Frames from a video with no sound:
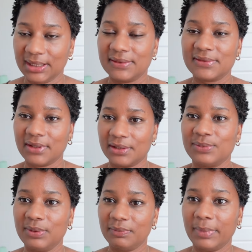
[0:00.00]
It starts
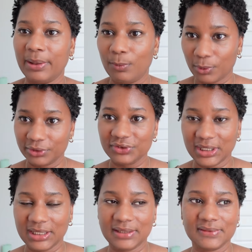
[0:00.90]
with my wash
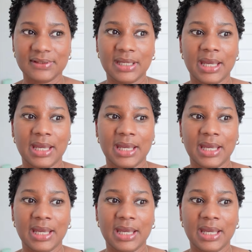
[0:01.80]
days,